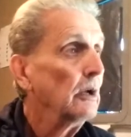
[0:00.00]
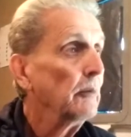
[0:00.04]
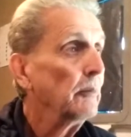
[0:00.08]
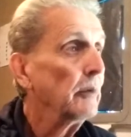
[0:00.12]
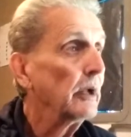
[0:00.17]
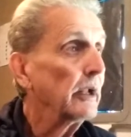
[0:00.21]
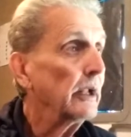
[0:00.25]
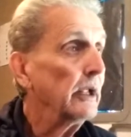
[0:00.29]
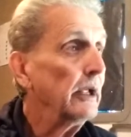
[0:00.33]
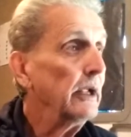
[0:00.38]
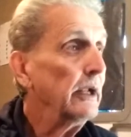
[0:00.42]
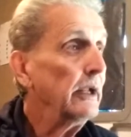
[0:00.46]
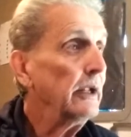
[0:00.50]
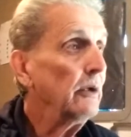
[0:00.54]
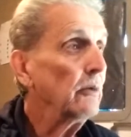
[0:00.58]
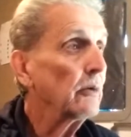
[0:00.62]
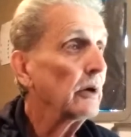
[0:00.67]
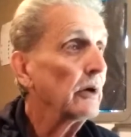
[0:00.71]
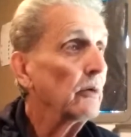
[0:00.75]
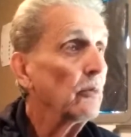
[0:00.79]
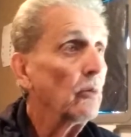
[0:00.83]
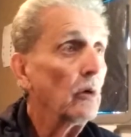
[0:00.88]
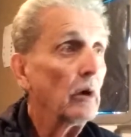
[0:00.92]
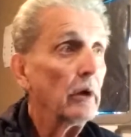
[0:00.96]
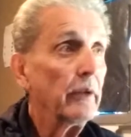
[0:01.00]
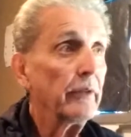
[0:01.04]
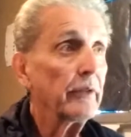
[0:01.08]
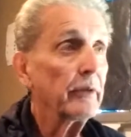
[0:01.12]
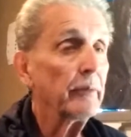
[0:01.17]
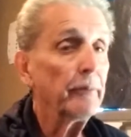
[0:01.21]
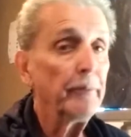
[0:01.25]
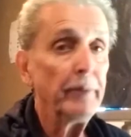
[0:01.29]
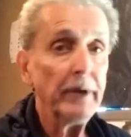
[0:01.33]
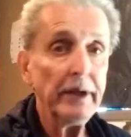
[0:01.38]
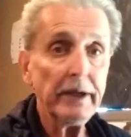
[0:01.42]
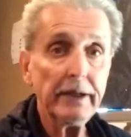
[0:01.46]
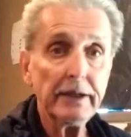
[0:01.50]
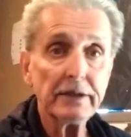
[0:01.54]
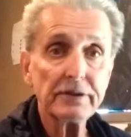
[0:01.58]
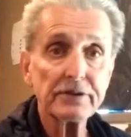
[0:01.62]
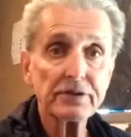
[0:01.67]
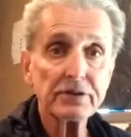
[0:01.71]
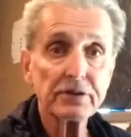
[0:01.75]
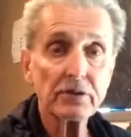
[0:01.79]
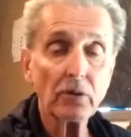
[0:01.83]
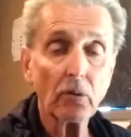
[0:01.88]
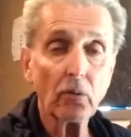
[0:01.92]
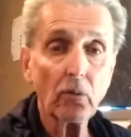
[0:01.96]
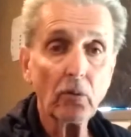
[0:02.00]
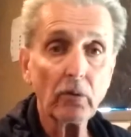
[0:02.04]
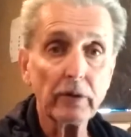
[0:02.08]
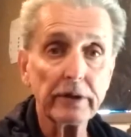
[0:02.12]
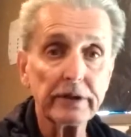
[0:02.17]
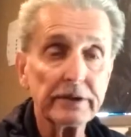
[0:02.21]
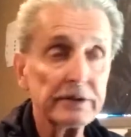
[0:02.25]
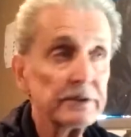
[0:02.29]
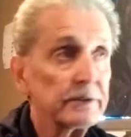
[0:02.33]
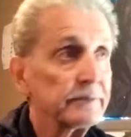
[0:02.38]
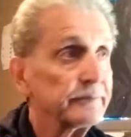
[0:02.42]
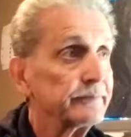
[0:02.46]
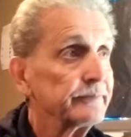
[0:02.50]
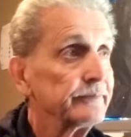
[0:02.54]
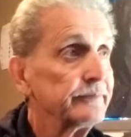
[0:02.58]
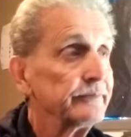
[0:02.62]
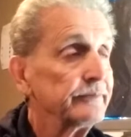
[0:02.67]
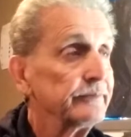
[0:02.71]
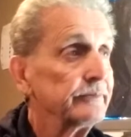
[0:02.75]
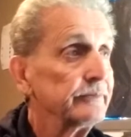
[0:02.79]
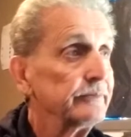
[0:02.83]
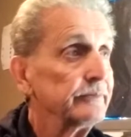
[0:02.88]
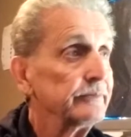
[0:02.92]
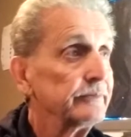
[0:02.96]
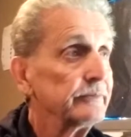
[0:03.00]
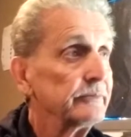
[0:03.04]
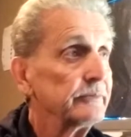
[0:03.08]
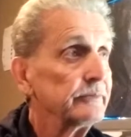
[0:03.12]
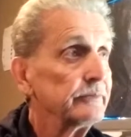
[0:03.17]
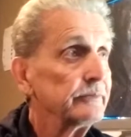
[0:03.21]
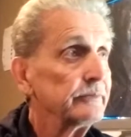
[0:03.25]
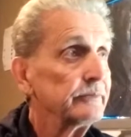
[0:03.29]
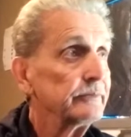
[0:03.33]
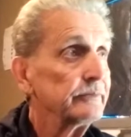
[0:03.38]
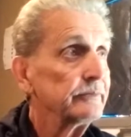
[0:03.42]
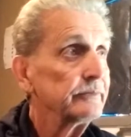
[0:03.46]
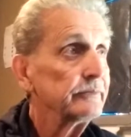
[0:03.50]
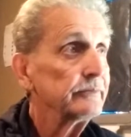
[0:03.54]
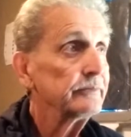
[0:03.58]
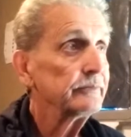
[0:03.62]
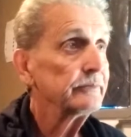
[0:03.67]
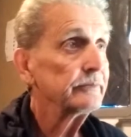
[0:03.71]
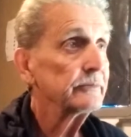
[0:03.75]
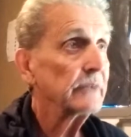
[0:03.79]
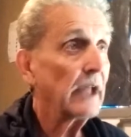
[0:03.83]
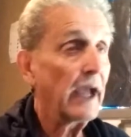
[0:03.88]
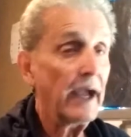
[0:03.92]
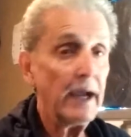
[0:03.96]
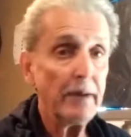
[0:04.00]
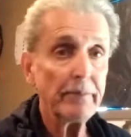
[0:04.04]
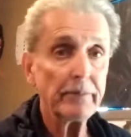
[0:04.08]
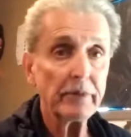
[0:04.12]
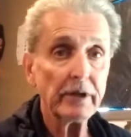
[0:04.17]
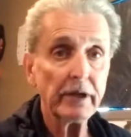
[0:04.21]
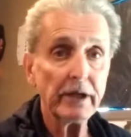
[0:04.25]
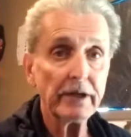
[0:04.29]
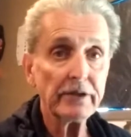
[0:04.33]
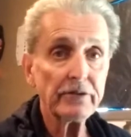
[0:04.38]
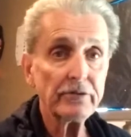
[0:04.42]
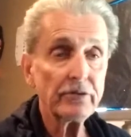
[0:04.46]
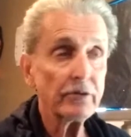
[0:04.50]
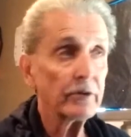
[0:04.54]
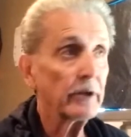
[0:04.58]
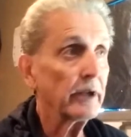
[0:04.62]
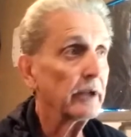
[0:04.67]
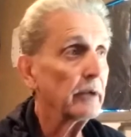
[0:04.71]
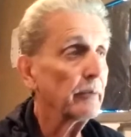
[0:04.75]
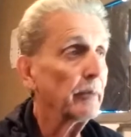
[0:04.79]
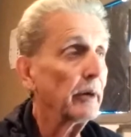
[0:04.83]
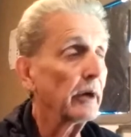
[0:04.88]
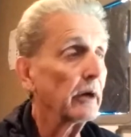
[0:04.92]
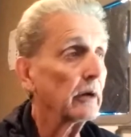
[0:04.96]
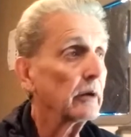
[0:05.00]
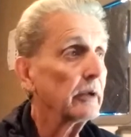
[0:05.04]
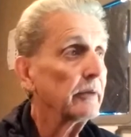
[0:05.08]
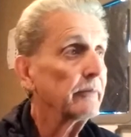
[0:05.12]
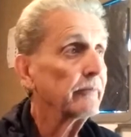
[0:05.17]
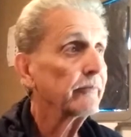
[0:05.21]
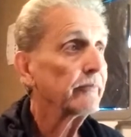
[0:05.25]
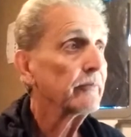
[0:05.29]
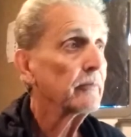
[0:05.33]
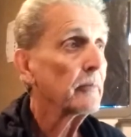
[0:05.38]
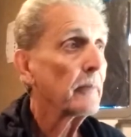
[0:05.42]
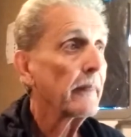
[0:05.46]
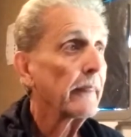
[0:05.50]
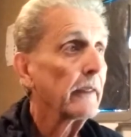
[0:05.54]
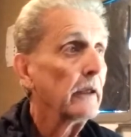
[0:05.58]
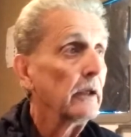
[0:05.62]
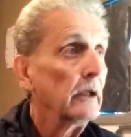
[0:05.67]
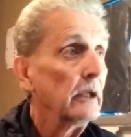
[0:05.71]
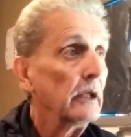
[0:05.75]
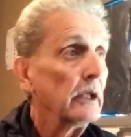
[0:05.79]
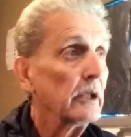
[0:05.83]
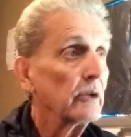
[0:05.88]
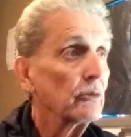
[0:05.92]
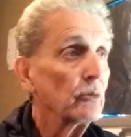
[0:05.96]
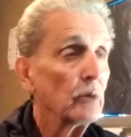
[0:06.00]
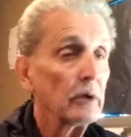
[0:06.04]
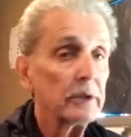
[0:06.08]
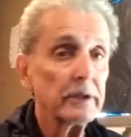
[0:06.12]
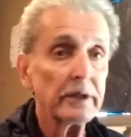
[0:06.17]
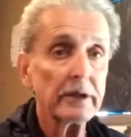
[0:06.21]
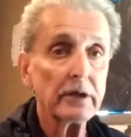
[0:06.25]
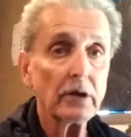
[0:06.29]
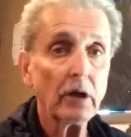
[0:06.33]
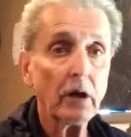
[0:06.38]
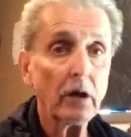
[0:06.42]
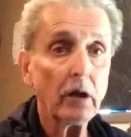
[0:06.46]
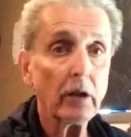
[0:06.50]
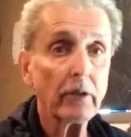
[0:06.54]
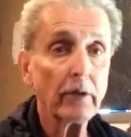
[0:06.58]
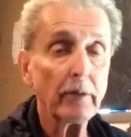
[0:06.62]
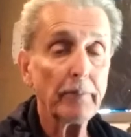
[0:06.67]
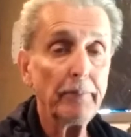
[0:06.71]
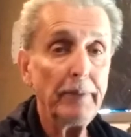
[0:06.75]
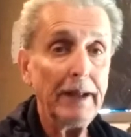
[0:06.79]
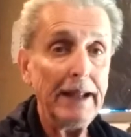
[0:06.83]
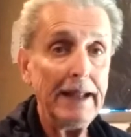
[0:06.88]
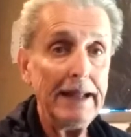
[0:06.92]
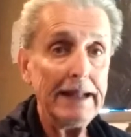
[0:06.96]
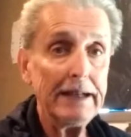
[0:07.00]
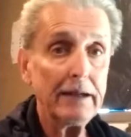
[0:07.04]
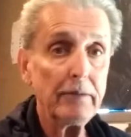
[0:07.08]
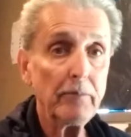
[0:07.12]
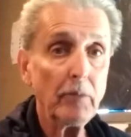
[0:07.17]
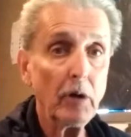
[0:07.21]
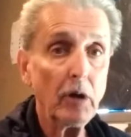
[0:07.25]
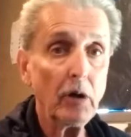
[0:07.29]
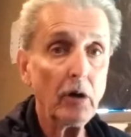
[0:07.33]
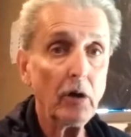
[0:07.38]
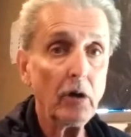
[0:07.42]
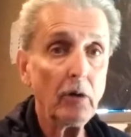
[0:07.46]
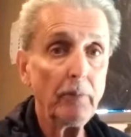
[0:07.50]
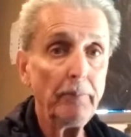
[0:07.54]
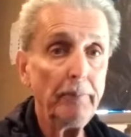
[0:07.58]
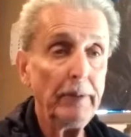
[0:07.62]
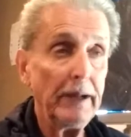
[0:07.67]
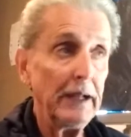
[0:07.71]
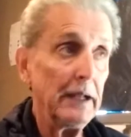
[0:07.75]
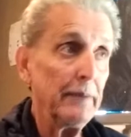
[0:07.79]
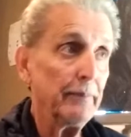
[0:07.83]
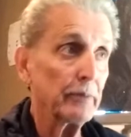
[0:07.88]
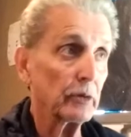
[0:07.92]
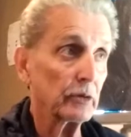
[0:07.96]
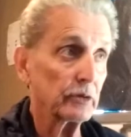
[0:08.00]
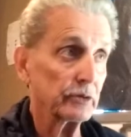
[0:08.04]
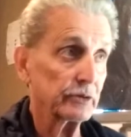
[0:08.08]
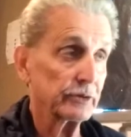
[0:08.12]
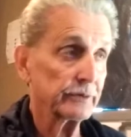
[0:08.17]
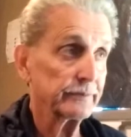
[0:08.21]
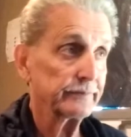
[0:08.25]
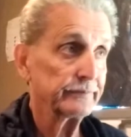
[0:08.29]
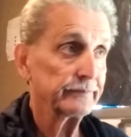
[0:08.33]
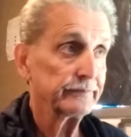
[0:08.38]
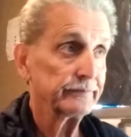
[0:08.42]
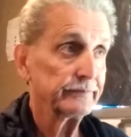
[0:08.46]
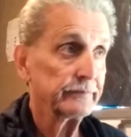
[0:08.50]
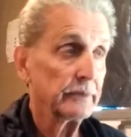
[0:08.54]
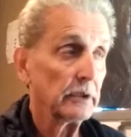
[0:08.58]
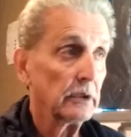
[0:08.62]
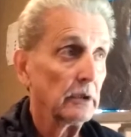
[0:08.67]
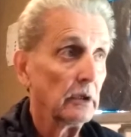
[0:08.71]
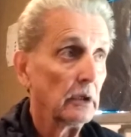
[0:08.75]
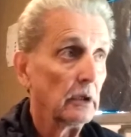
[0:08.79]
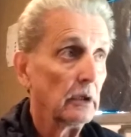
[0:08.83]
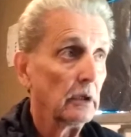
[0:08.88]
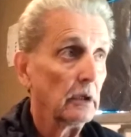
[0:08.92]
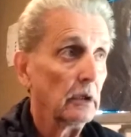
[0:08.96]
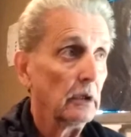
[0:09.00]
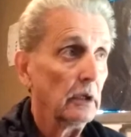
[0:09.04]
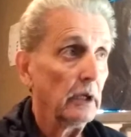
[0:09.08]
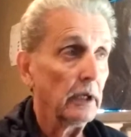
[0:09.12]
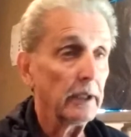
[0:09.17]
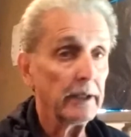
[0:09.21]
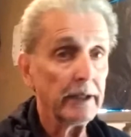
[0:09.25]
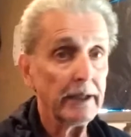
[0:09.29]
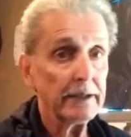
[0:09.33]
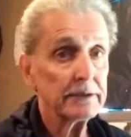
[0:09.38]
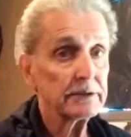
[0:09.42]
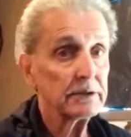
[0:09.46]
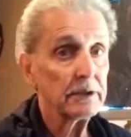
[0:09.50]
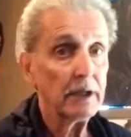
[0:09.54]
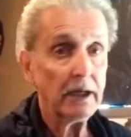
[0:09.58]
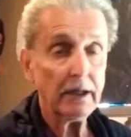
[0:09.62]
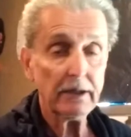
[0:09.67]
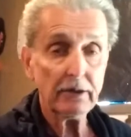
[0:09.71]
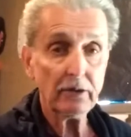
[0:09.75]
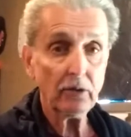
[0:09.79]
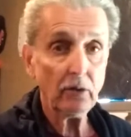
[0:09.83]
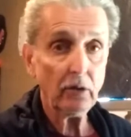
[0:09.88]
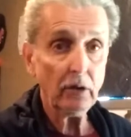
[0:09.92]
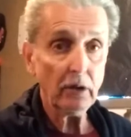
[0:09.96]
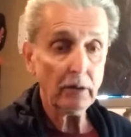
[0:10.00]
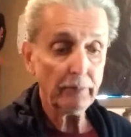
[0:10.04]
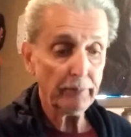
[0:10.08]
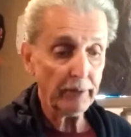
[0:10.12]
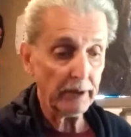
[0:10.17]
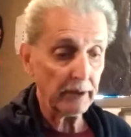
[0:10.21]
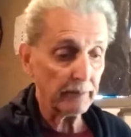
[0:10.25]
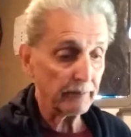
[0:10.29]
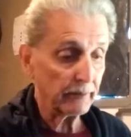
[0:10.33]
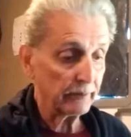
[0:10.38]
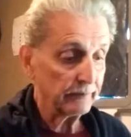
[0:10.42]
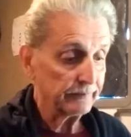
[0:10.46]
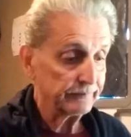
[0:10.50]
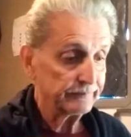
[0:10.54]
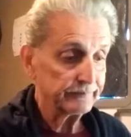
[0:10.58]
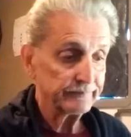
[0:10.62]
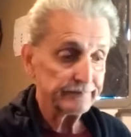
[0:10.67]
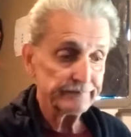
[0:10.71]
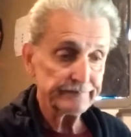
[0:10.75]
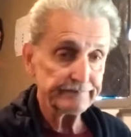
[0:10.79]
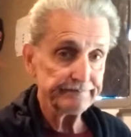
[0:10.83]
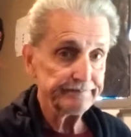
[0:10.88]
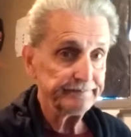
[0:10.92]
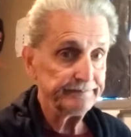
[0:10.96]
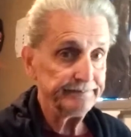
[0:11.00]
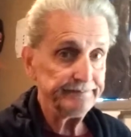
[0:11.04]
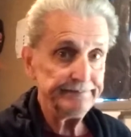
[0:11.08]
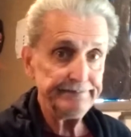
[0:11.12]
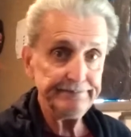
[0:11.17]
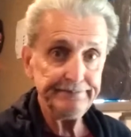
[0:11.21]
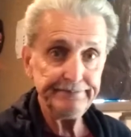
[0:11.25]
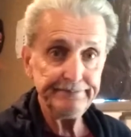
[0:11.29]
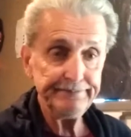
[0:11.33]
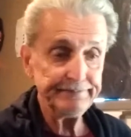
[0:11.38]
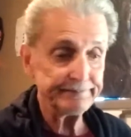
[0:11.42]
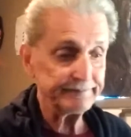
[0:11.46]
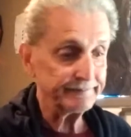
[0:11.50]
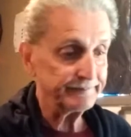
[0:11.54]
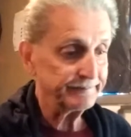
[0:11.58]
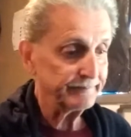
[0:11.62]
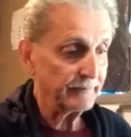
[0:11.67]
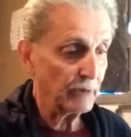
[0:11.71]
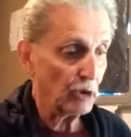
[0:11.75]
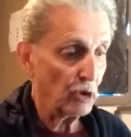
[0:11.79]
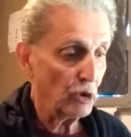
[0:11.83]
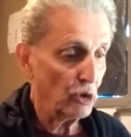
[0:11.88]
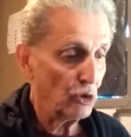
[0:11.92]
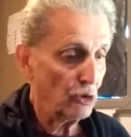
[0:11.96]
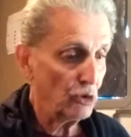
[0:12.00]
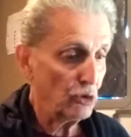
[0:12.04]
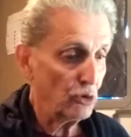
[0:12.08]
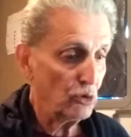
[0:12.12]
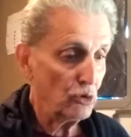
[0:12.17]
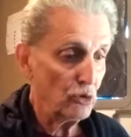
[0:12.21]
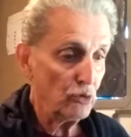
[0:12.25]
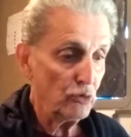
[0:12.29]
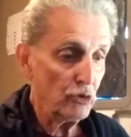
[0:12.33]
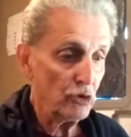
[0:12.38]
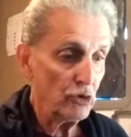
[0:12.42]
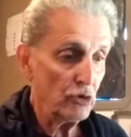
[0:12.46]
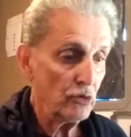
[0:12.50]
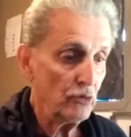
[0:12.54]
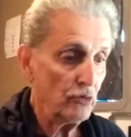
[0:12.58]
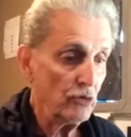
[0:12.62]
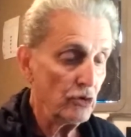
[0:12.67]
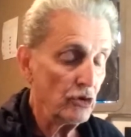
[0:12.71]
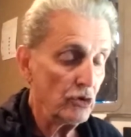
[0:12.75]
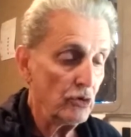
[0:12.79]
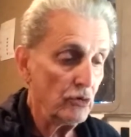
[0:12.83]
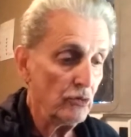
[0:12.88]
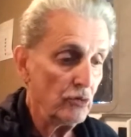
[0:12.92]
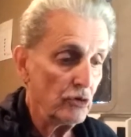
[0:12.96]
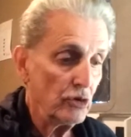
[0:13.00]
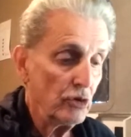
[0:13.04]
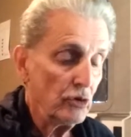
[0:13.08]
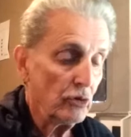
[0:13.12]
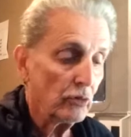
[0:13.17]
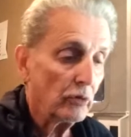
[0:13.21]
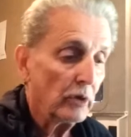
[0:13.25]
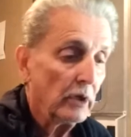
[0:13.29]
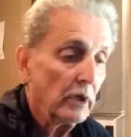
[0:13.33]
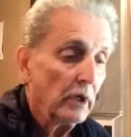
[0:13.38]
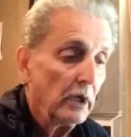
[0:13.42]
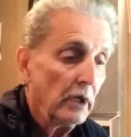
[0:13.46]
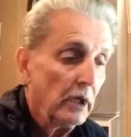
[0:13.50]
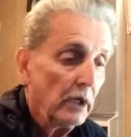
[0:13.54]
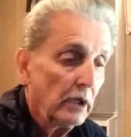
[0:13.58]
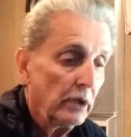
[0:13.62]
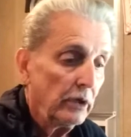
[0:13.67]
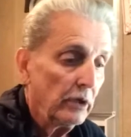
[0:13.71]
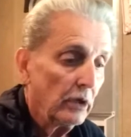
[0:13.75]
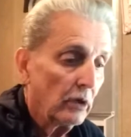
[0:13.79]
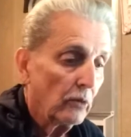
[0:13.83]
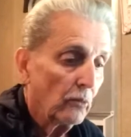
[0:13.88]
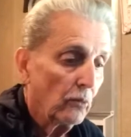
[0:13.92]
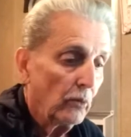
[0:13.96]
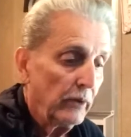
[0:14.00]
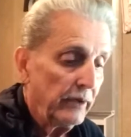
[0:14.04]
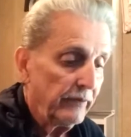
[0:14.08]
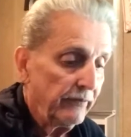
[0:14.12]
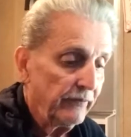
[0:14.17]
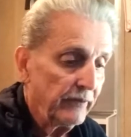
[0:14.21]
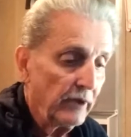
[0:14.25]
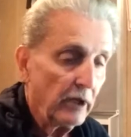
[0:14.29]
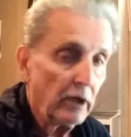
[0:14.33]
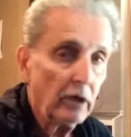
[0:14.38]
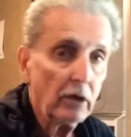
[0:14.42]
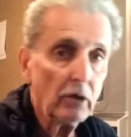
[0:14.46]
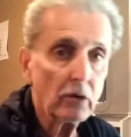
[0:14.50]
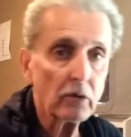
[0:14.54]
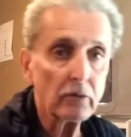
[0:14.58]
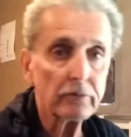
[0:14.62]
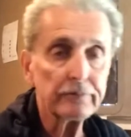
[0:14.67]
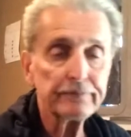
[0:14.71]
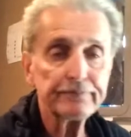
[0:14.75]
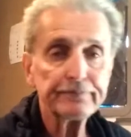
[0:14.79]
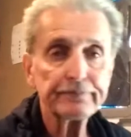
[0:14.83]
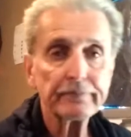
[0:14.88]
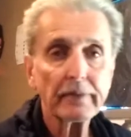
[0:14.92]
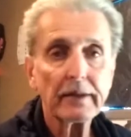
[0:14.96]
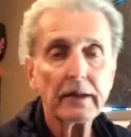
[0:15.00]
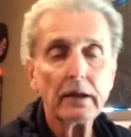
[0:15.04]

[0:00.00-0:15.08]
But anyway, one of the biggest stories happened yesterday, apparently, is what they call the Panama Papers. And that's not toilet paper. Mm, new, new, new, new. You know, we've known.